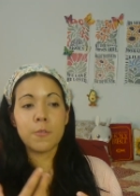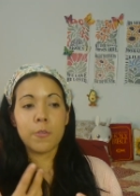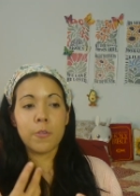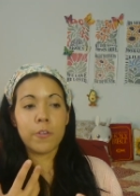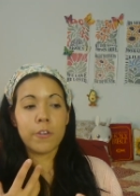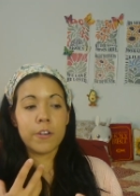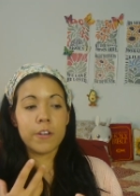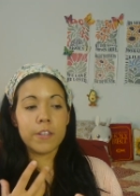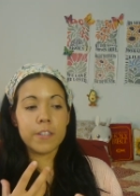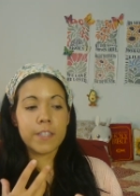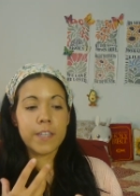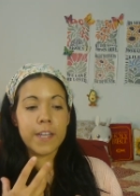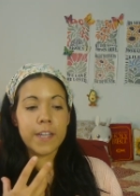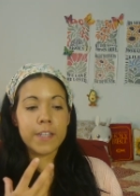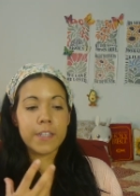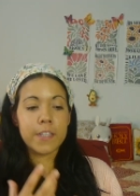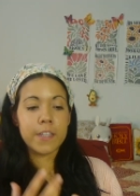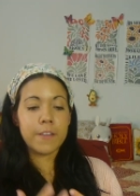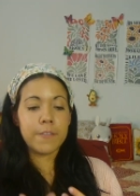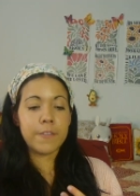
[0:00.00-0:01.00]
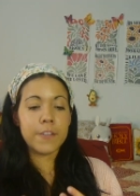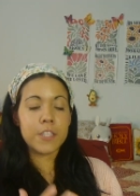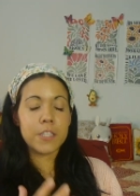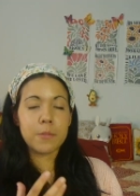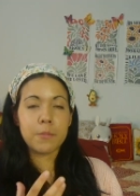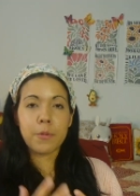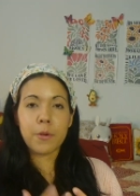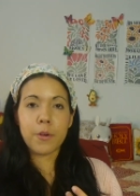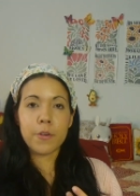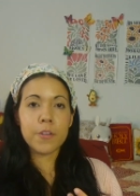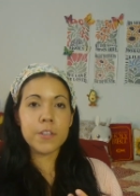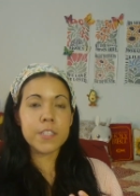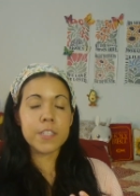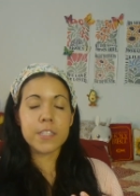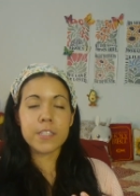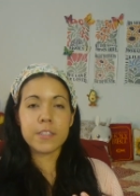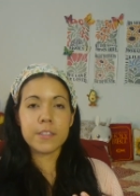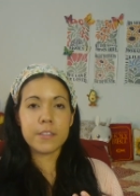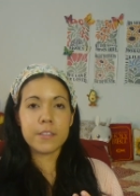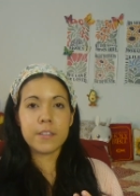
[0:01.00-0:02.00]
Or again, if it's a
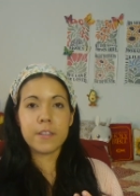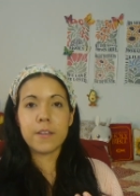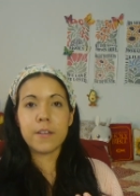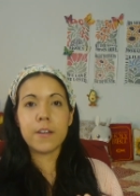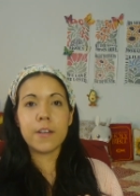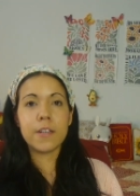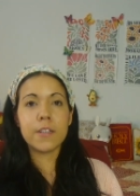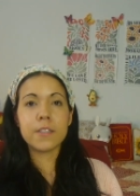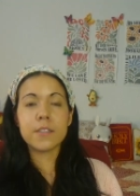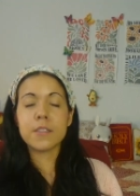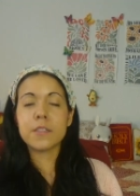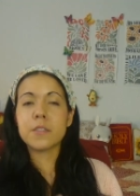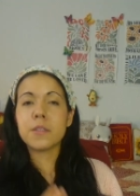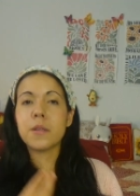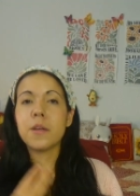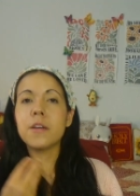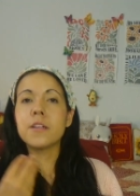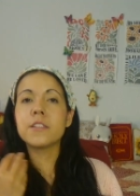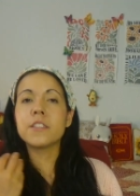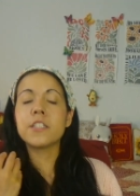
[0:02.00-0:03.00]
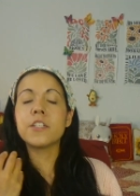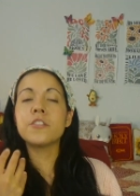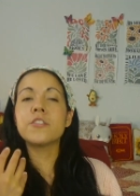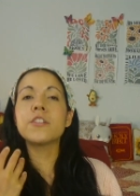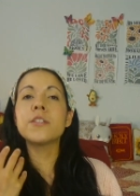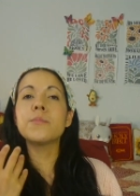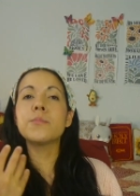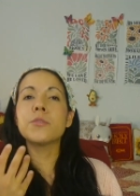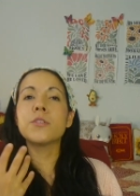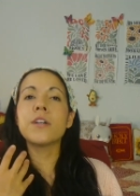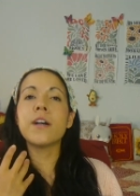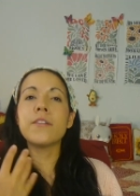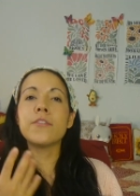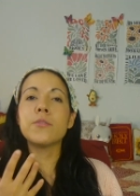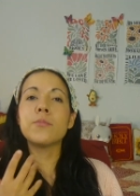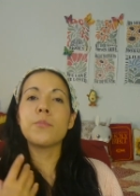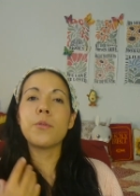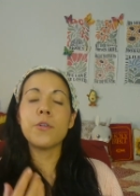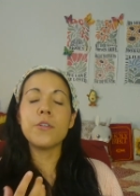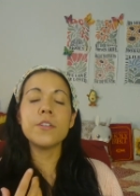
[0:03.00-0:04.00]
person, uh, a dearly
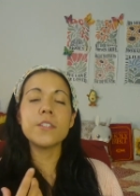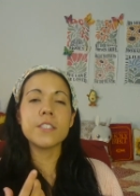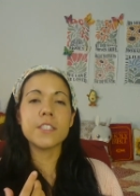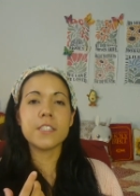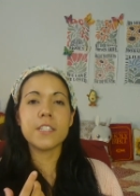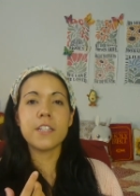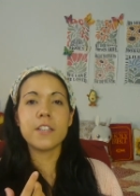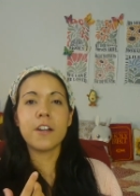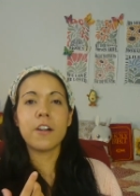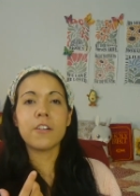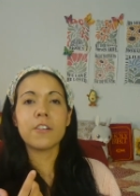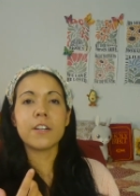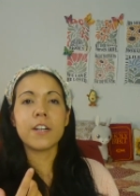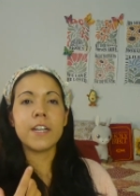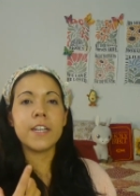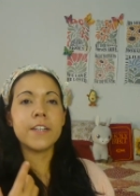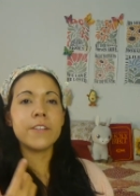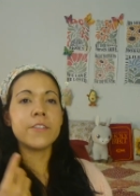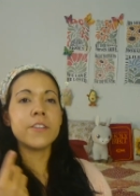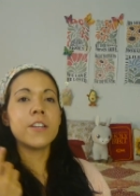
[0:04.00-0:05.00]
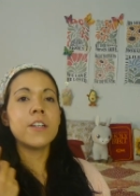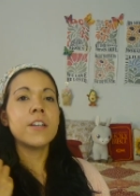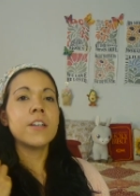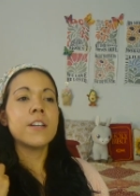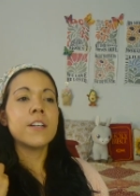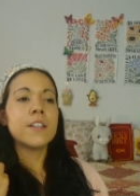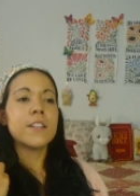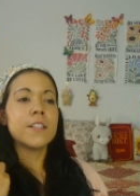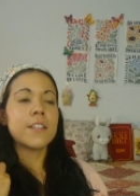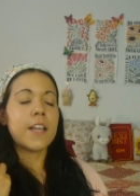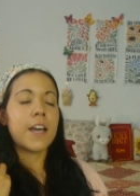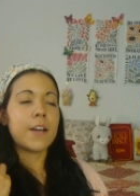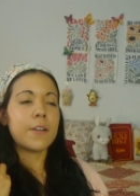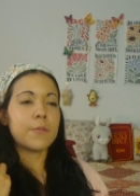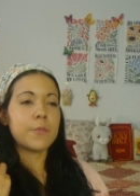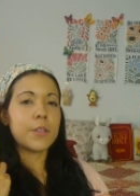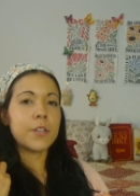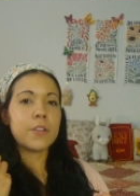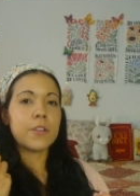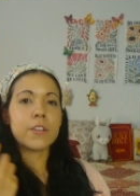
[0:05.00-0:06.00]
beloved person in our life,
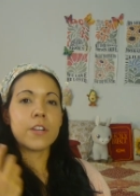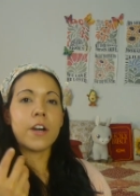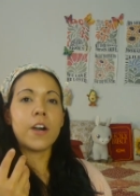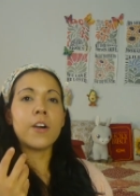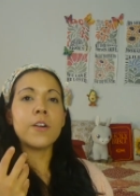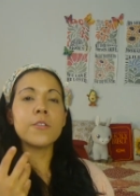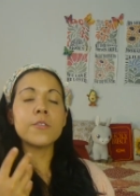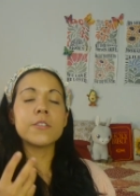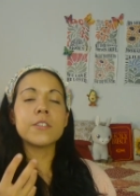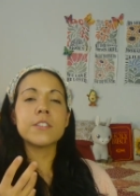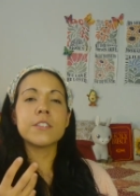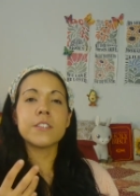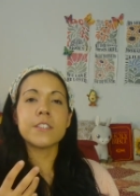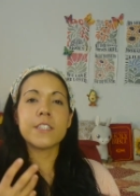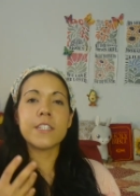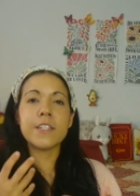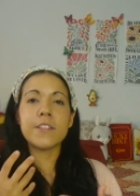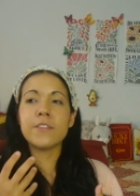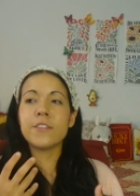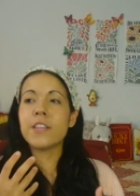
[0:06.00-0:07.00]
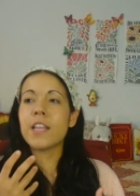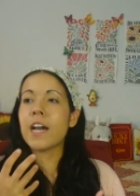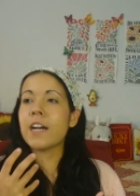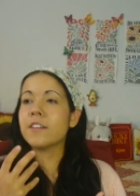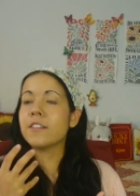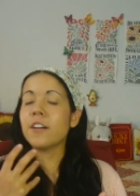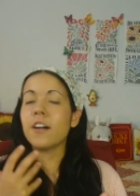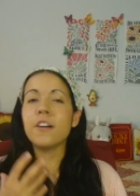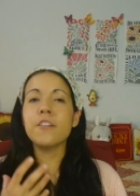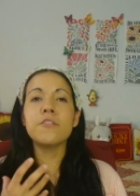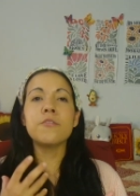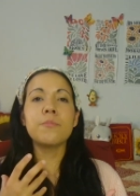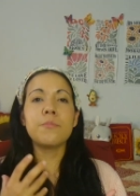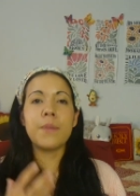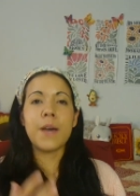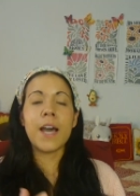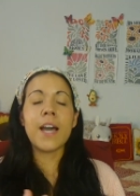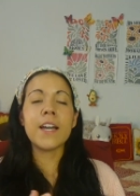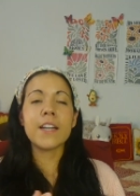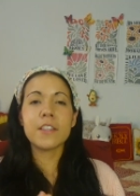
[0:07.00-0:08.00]
that we are called to give that
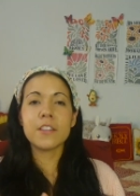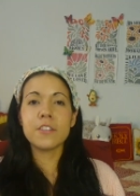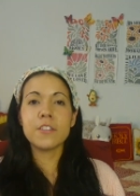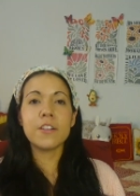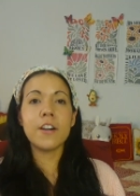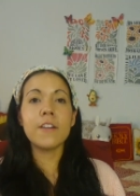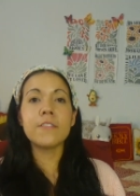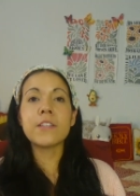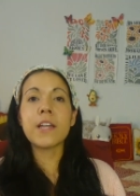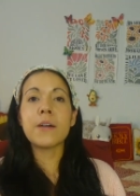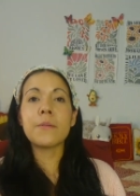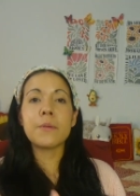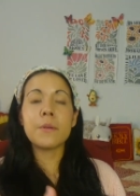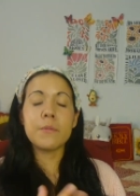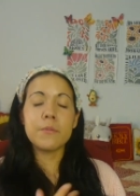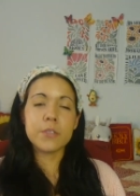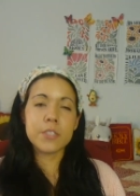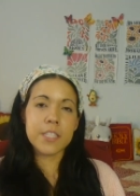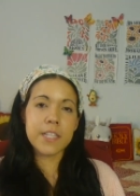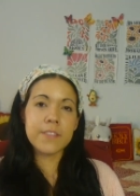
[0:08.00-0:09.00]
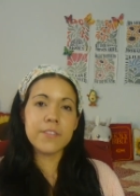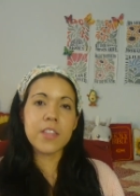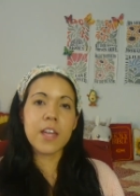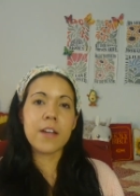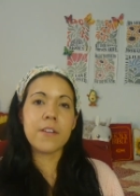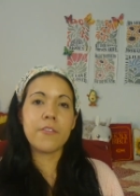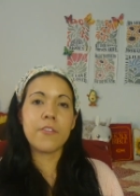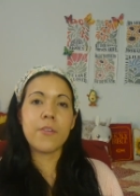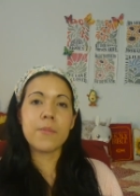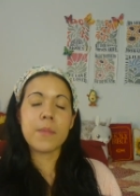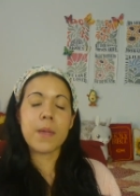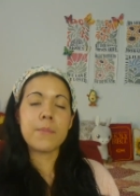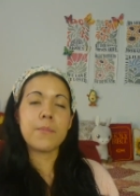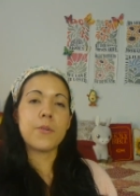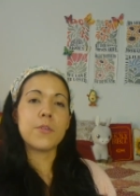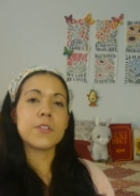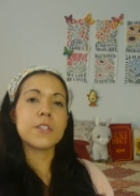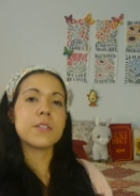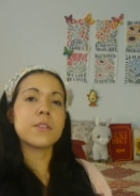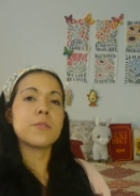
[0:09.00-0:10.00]
love back, the love that we received that from
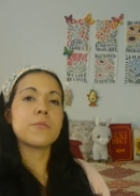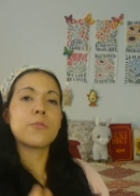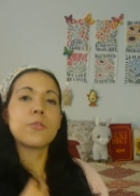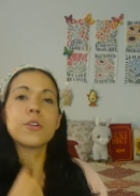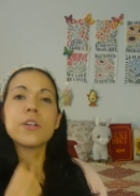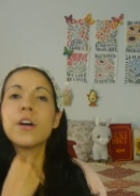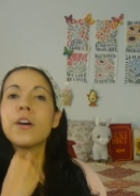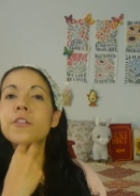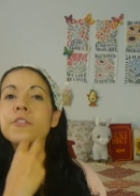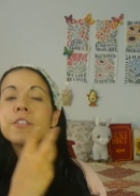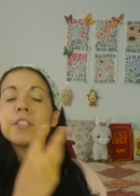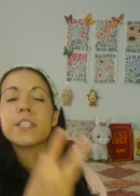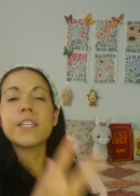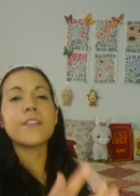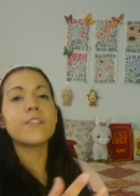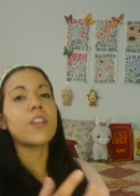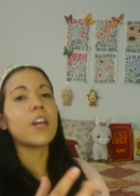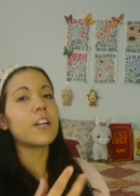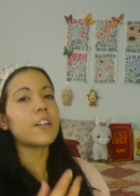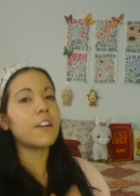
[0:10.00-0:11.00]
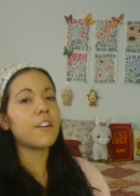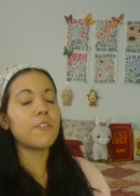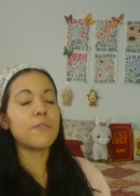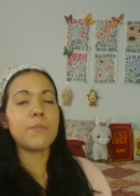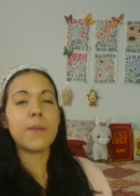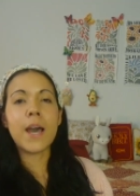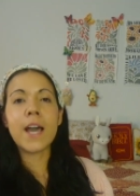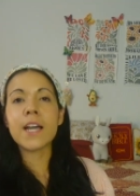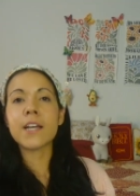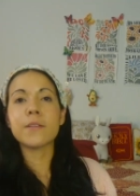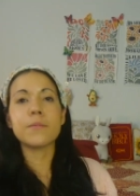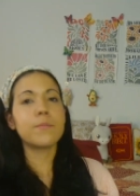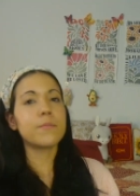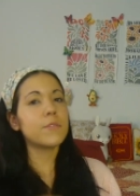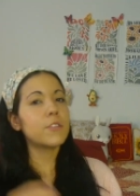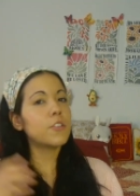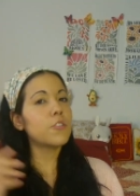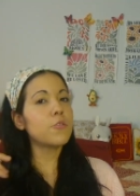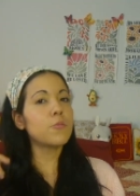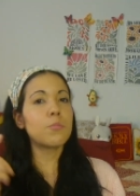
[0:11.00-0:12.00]
that person. We're called to give that love back
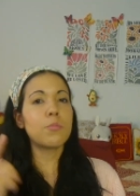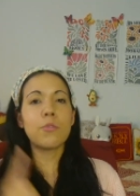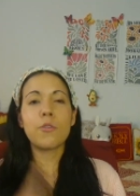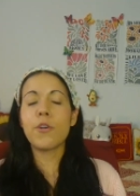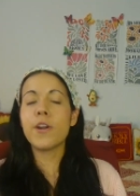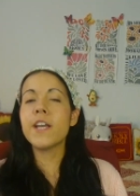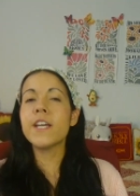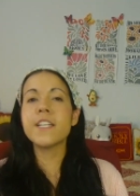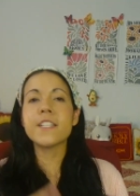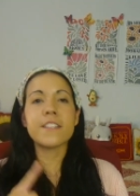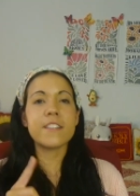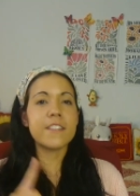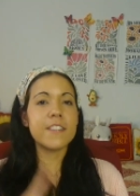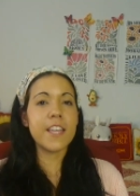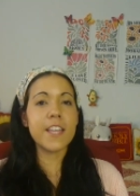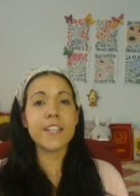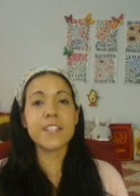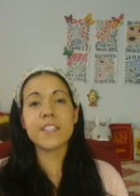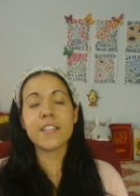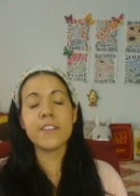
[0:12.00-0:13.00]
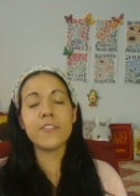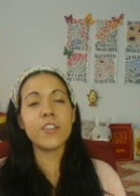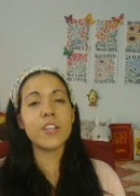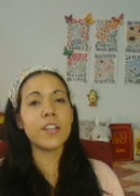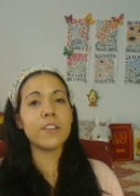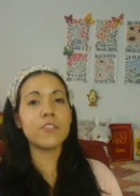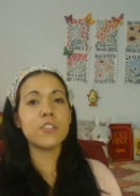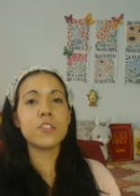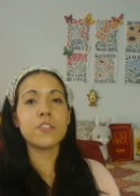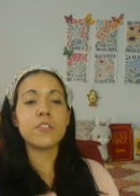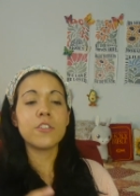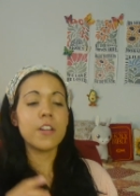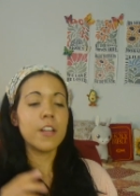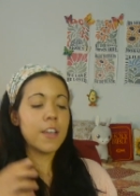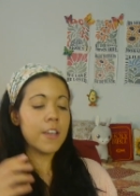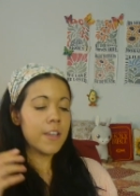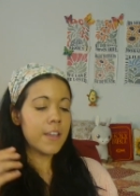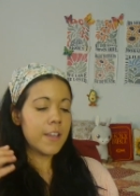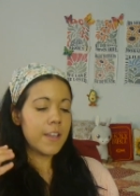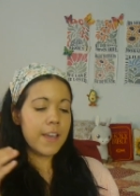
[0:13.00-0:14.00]
through praise and thanksgiving of the
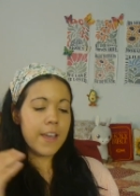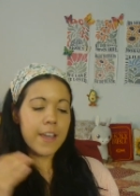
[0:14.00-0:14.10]
Lord